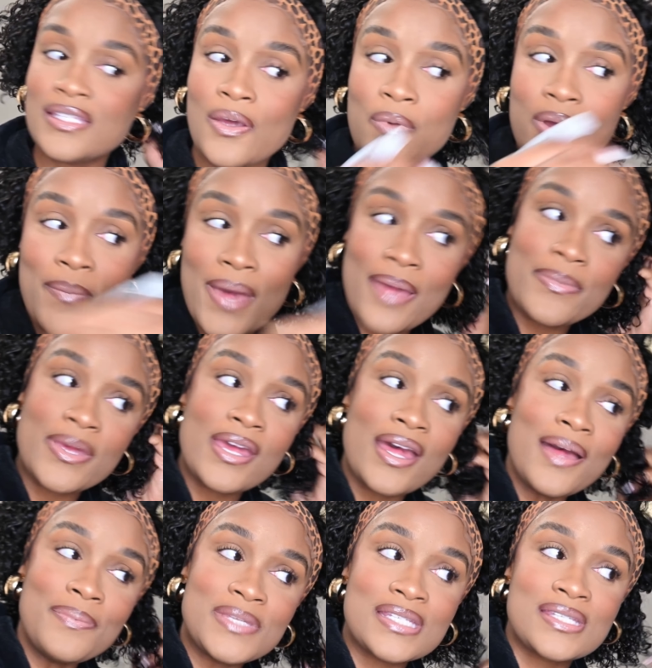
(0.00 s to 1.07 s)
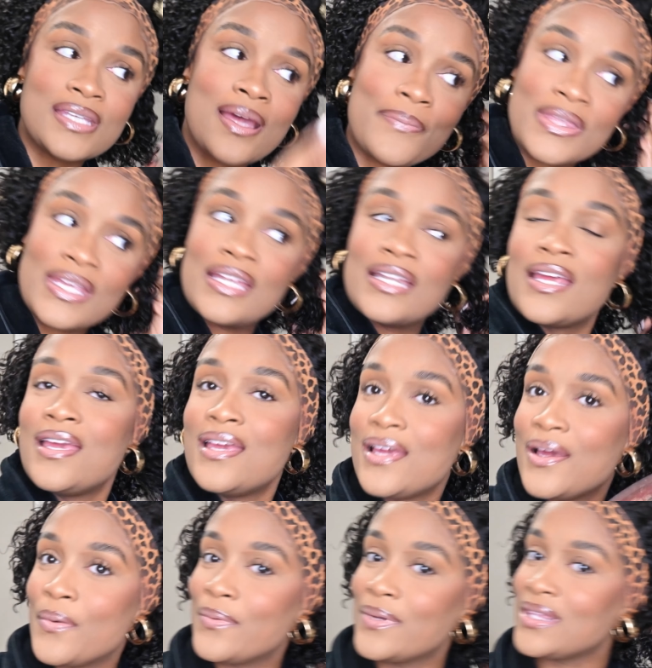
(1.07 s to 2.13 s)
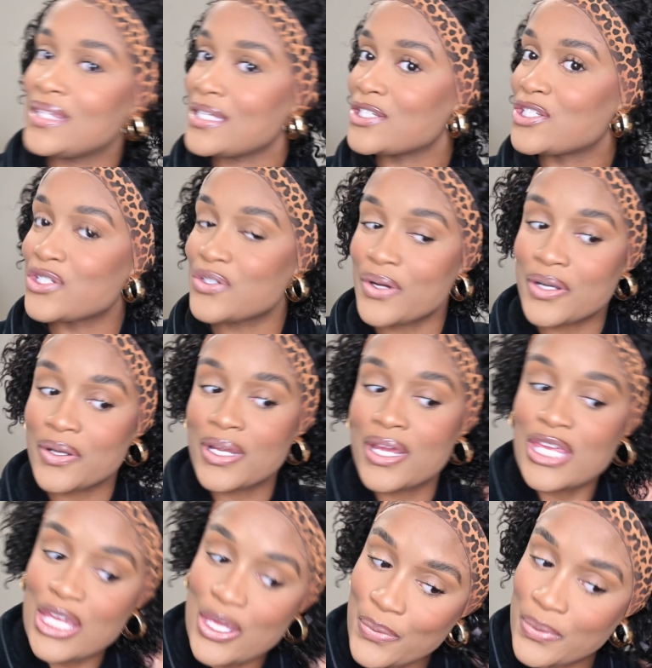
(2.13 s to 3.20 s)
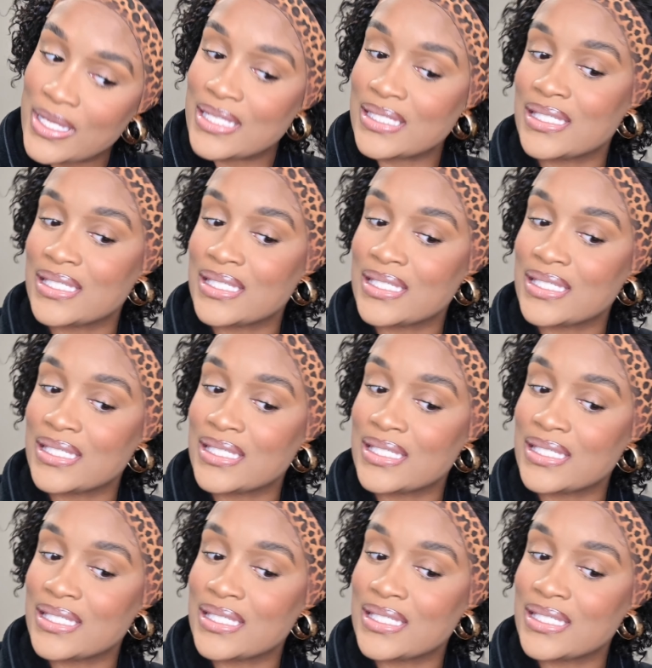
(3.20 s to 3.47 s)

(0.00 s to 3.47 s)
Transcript: So we might be up to something with this shorter unit.